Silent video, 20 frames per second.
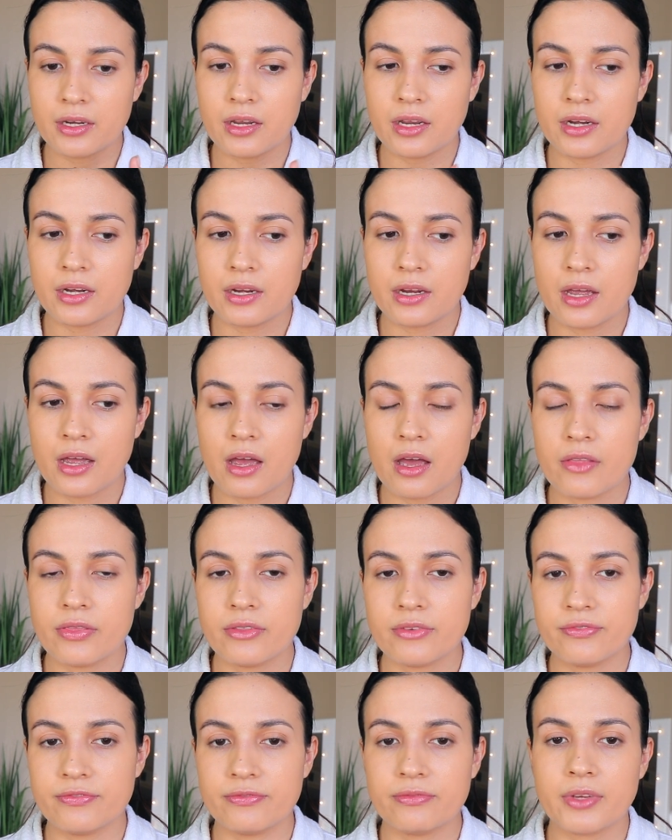and
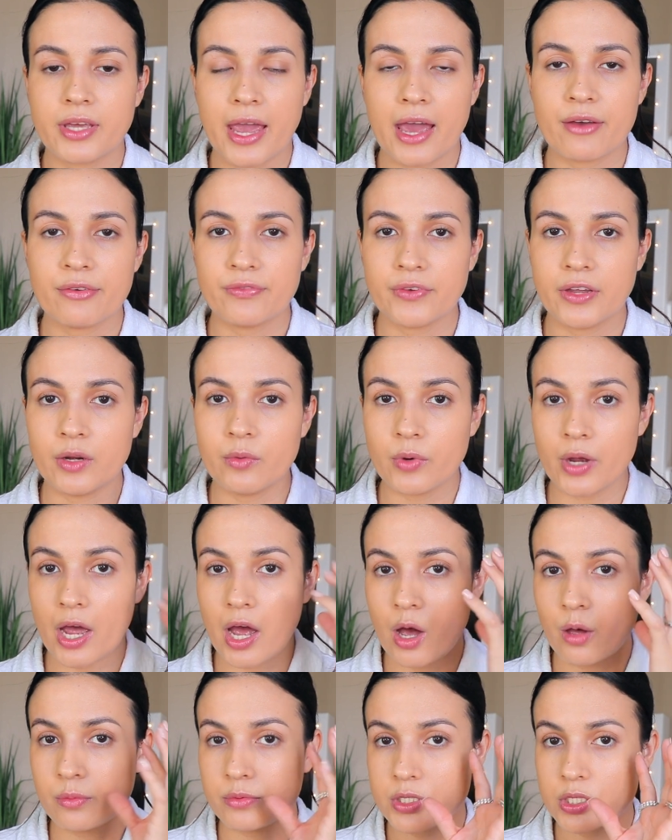the caffeine will
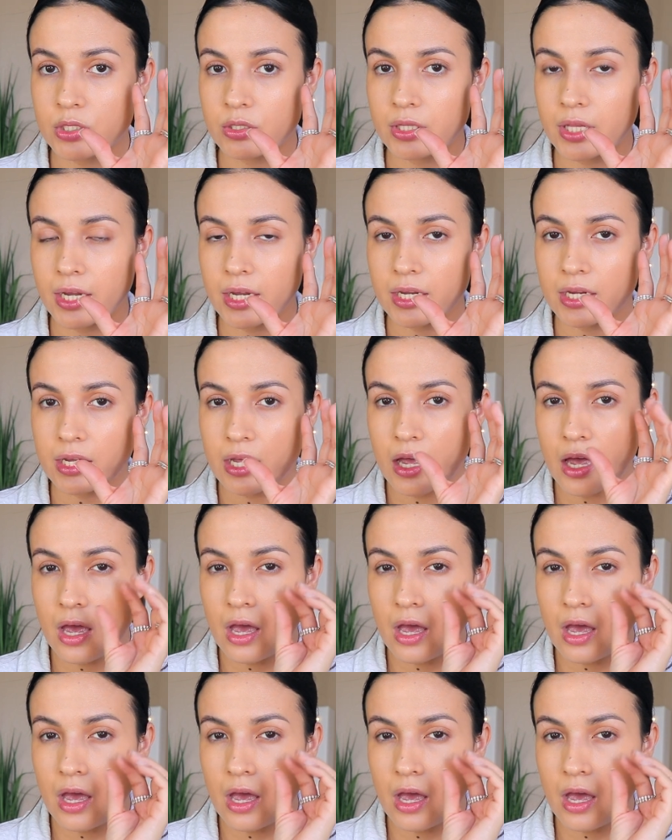help to like